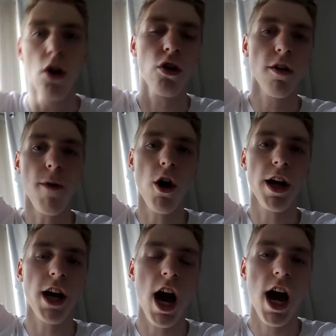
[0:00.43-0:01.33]
Good morning,
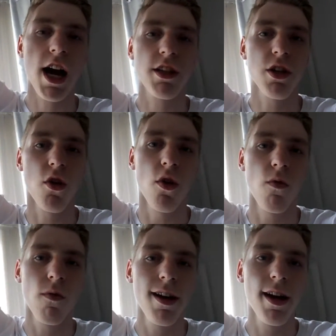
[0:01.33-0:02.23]
guys.
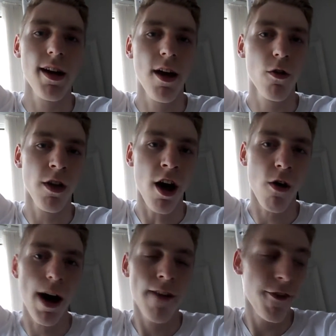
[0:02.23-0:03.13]
The whole
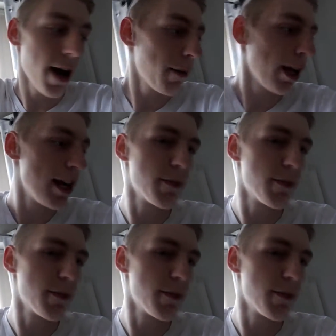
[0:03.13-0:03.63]
Appen family is